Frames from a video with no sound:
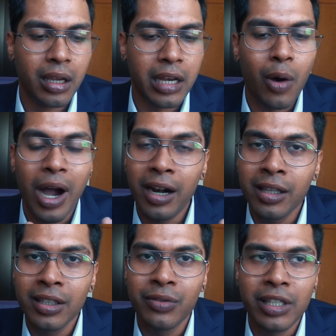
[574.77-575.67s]
Now under
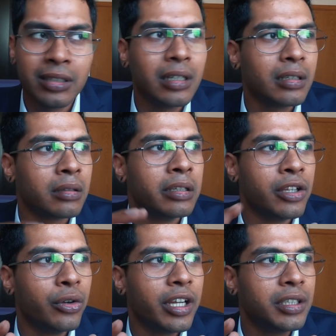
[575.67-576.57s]
this visa, the
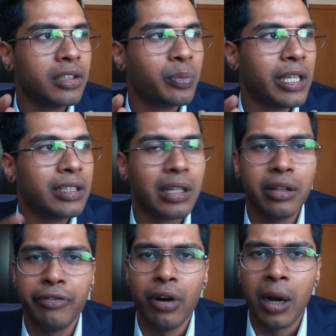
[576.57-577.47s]
duration is
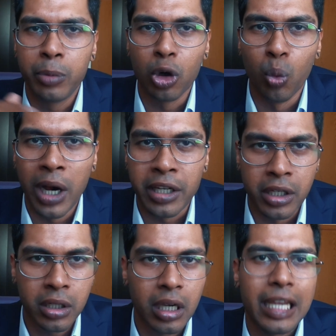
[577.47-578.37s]
basically for up till 1
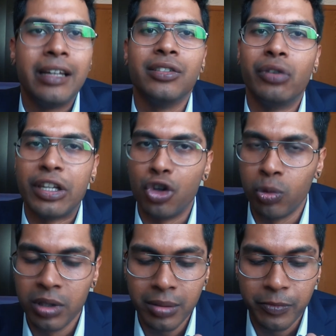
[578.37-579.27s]
year. It is
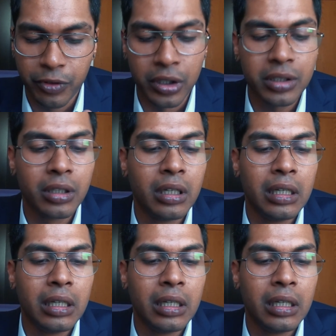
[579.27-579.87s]
renewable first.